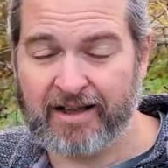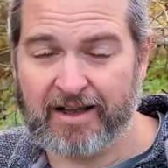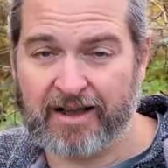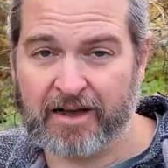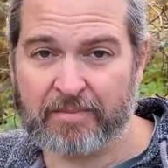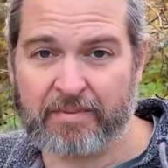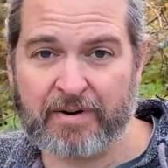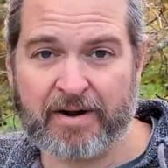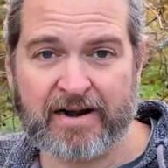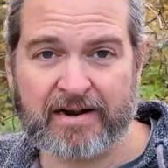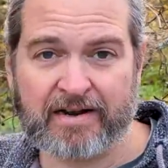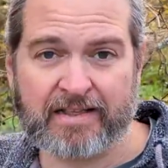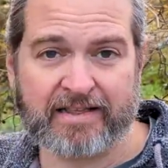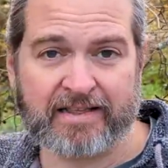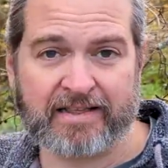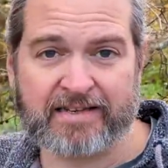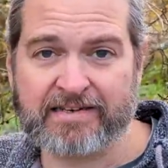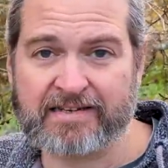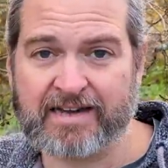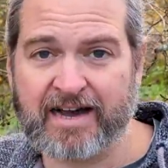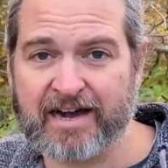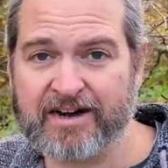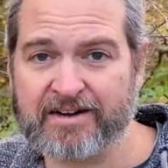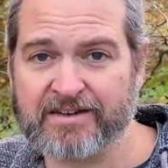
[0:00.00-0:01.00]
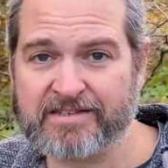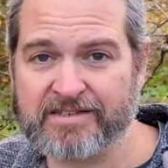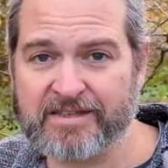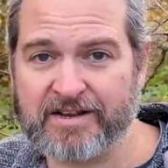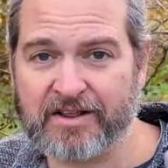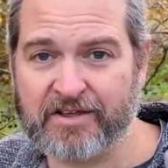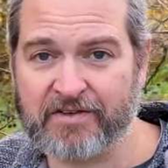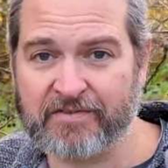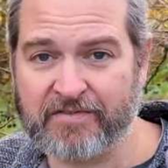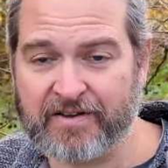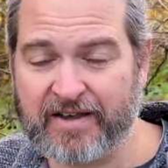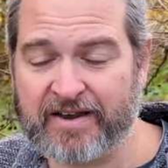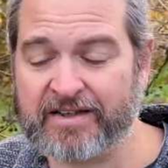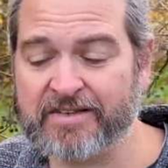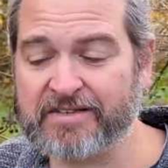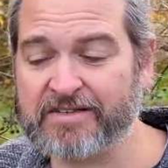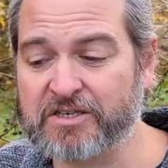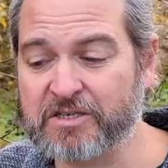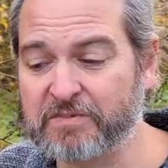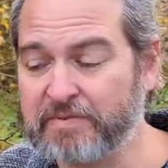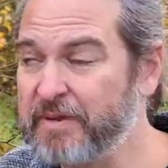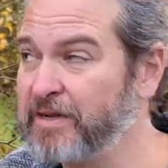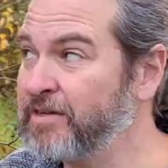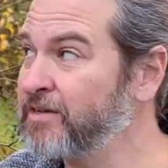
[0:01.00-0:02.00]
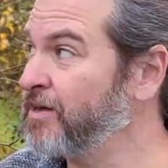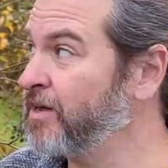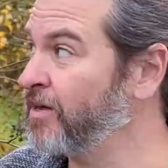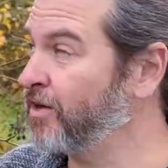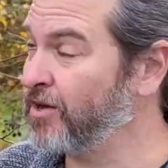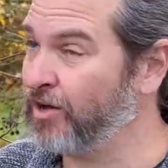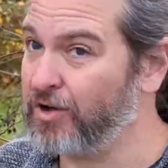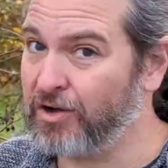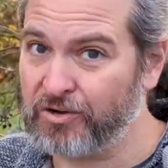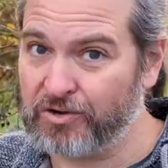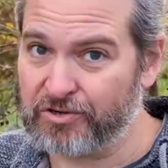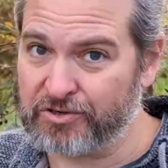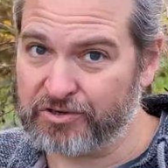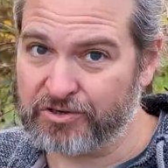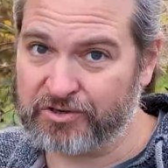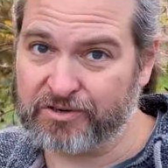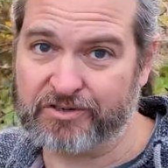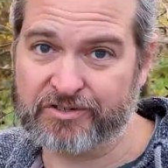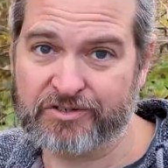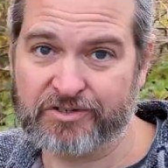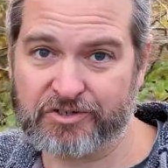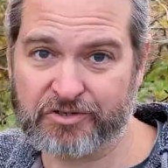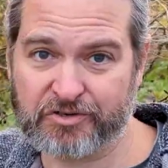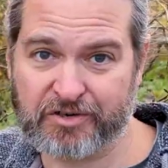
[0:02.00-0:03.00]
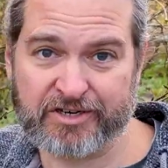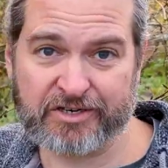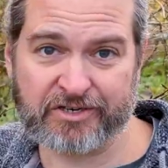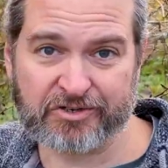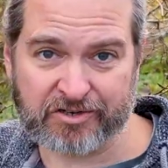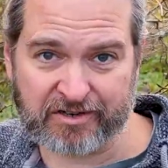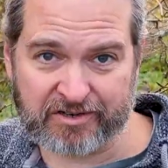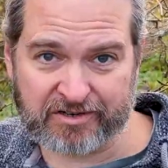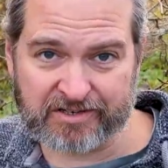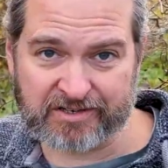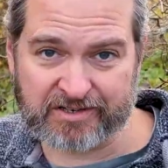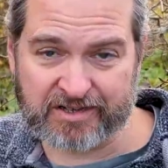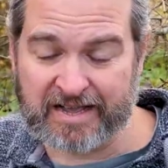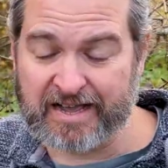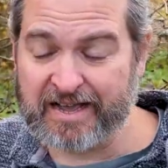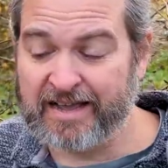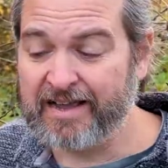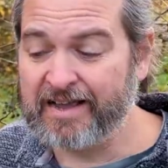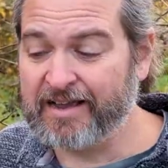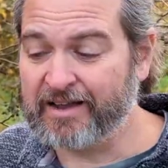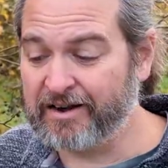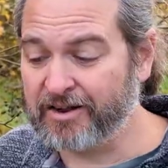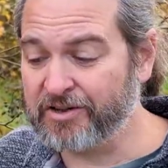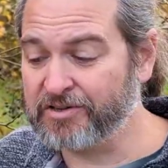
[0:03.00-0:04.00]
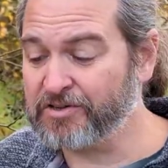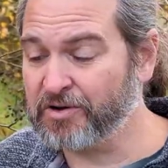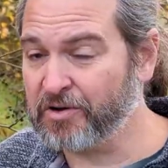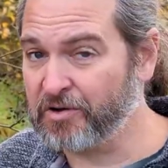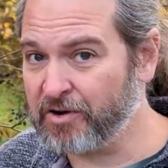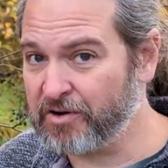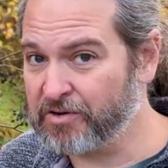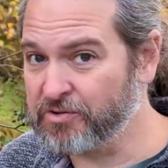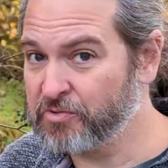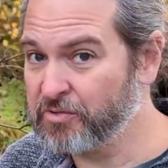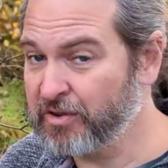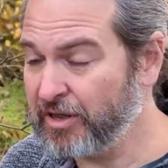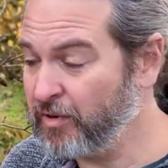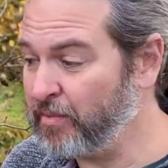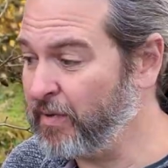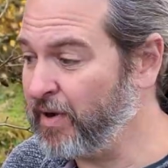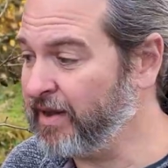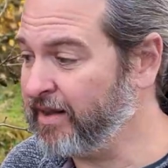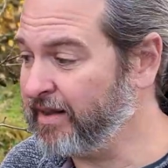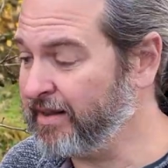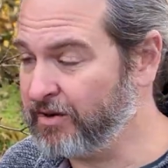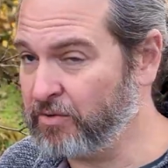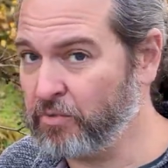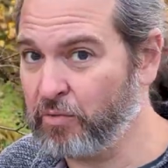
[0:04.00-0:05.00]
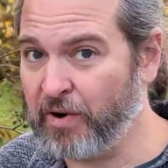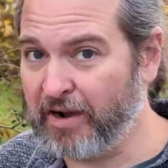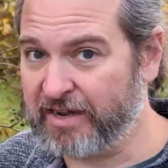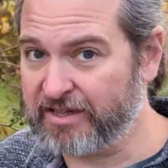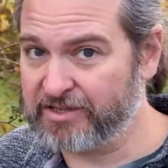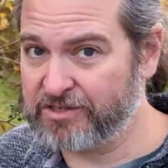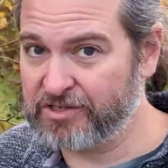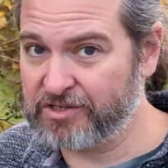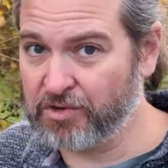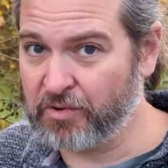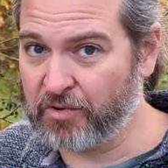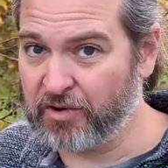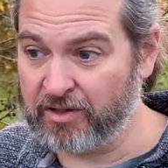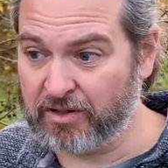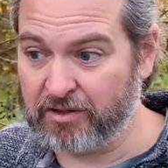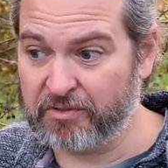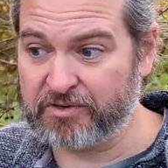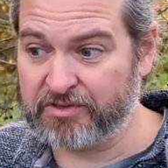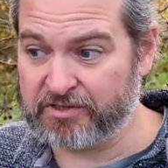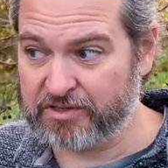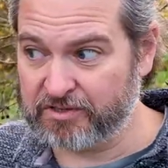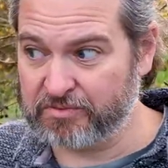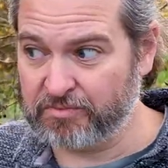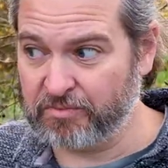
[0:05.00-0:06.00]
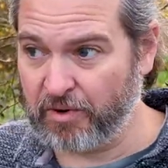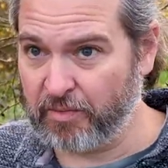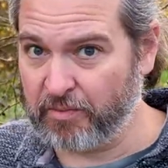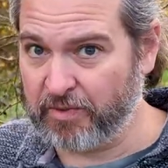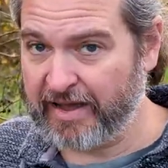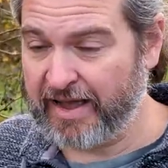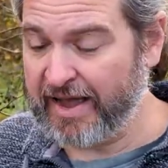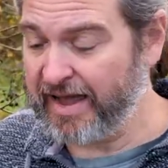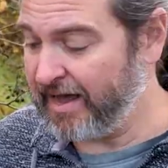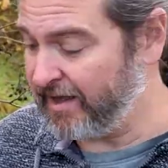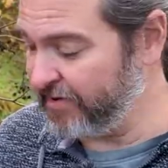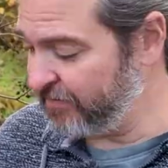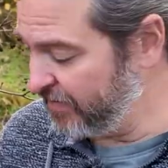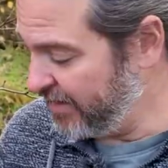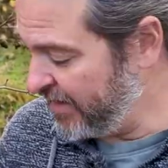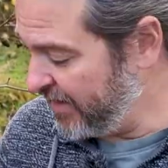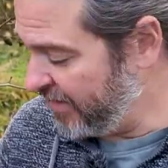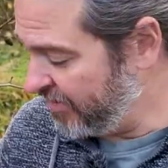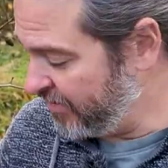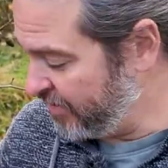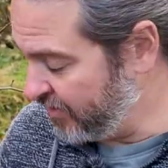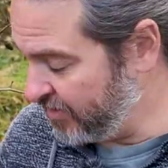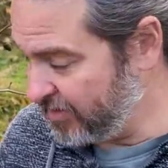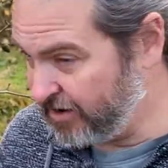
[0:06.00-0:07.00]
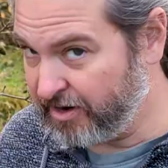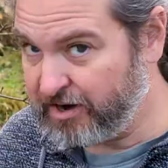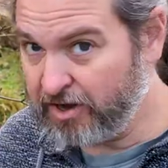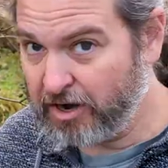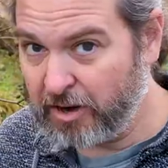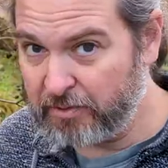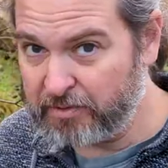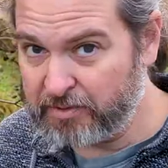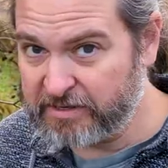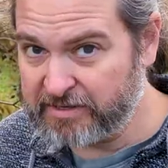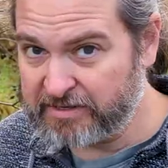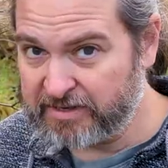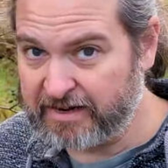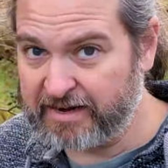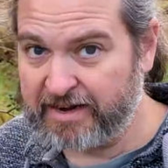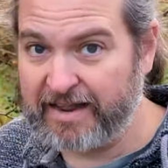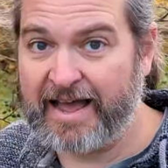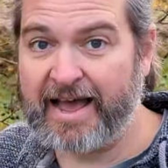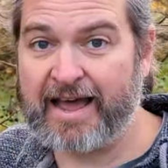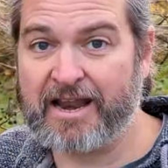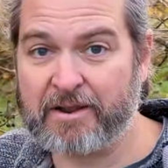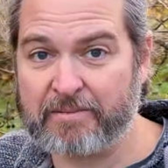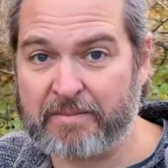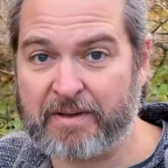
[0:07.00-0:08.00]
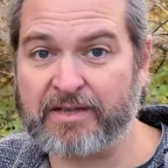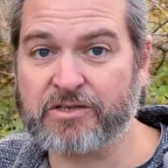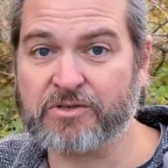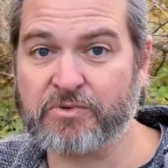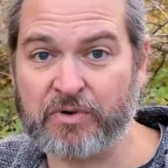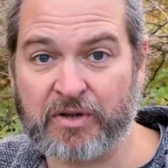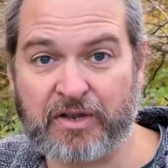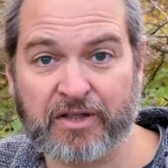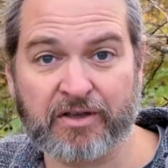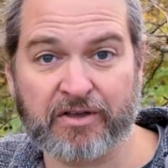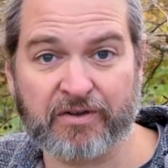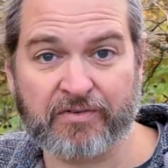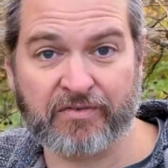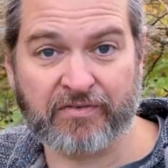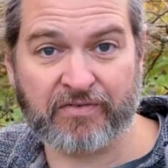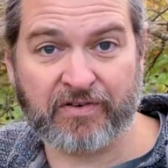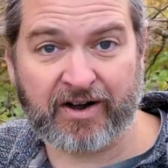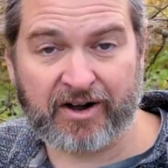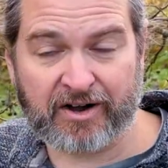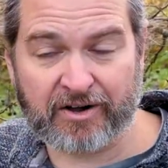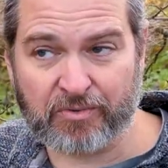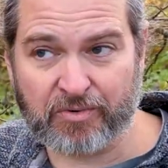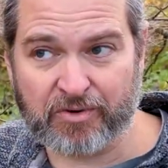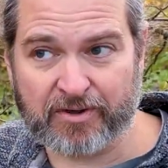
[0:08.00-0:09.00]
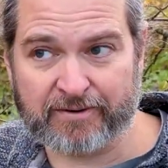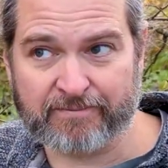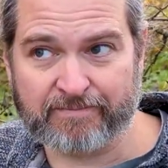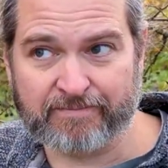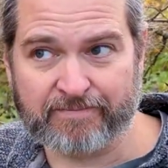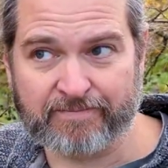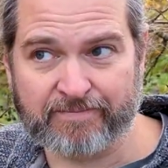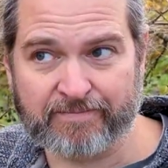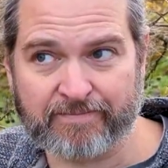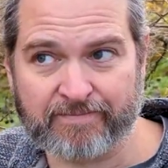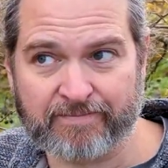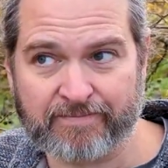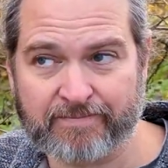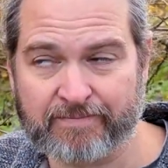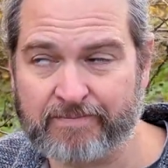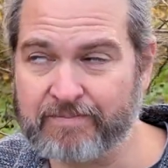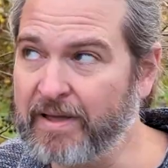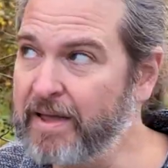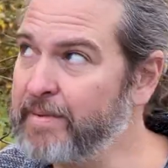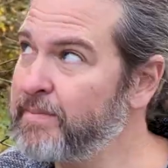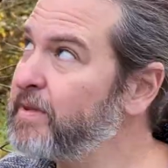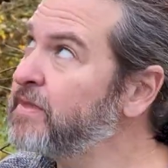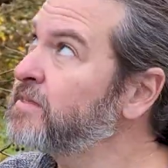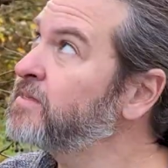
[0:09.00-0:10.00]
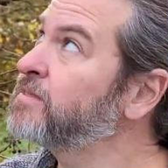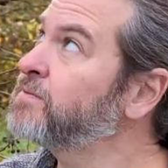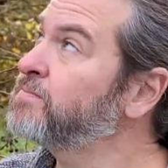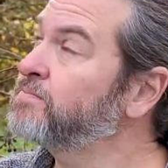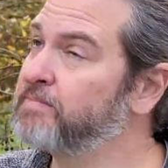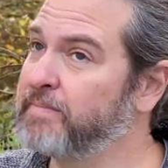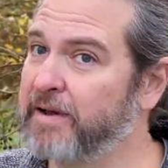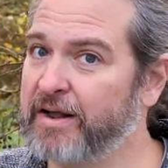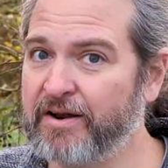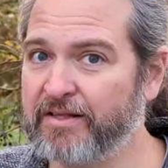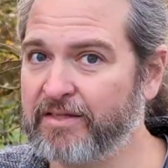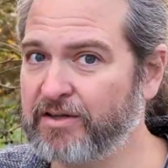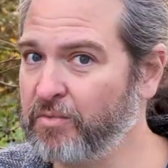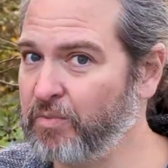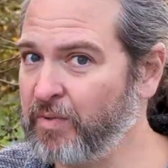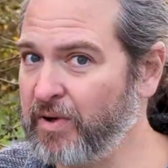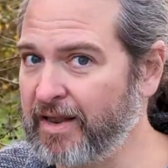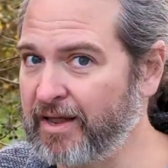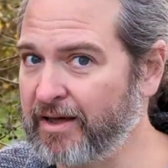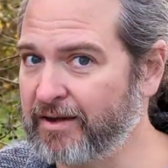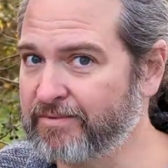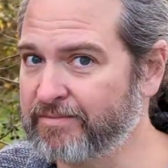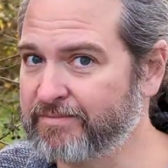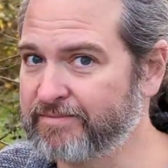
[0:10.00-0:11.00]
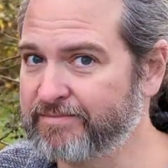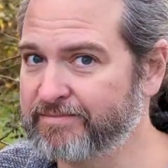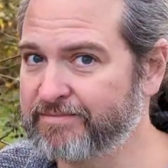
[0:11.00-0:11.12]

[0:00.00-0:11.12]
Apparently the entire city of Venice is built on alder tree trunks. It also grows really well in wet soil, which is what we have. You can coppice it, and it makes really good firewood. Maybe it's better than willow.